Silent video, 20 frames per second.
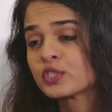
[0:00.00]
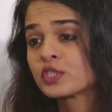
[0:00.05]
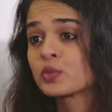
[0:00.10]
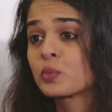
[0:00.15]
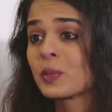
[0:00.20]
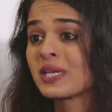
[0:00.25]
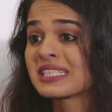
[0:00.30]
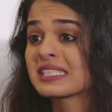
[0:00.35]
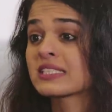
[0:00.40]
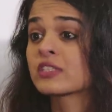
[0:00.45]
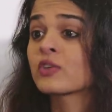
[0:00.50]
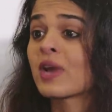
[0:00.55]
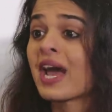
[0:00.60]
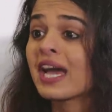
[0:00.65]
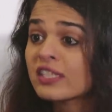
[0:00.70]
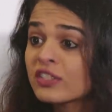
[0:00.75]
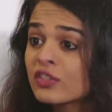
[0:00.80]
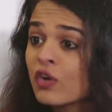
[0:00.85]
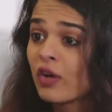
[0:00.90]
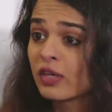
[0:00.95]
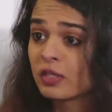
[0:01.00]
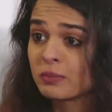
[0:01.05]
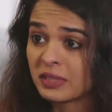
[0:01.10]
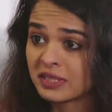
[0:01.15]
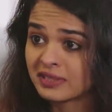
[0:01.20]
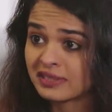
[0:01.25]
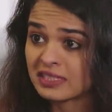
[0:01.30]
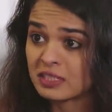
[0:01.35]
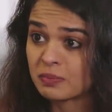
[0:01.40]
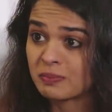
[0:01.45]
Swiss Grand
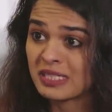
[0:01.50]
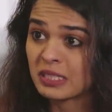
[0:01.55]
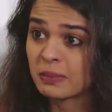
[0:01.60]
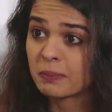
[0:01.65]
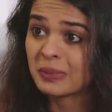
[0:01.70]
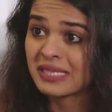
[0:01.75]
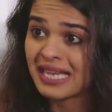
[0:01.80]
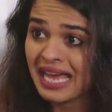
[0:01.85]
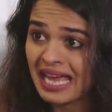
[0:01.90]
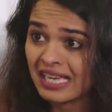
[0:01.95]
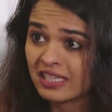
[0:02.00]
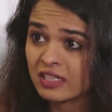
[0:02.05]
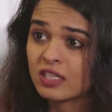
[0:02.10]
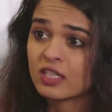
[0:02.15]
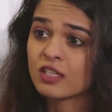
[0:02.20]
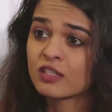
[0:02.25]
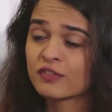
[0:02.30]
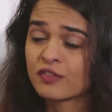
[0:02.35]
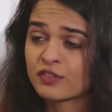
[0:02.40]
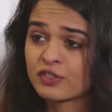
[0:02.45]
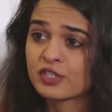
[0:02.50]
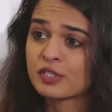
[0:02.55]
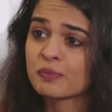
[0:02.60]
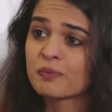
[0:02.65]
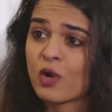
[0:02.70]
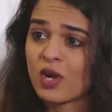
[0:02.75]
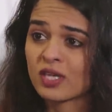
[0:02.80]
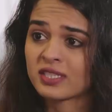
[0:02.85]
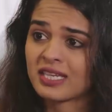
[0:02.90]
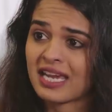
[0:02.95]
Tournament that's being planned for a
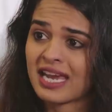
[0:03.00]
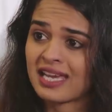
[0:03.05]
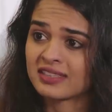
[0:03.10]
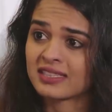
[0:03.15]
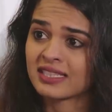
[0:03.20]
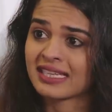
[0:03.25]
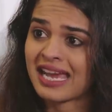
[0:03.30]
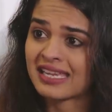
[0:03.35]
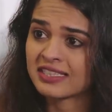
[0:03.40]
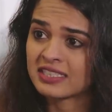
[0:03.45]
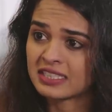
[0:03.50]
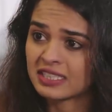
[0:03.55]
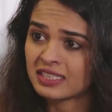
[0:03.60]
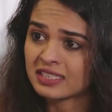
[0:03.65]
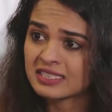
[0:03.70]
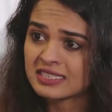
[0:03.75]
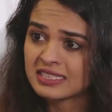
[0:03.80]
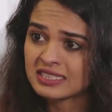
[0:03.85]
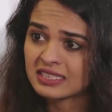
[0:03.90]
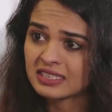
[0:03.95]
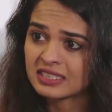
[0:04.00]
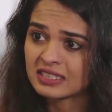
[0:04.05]
spot at the candidates?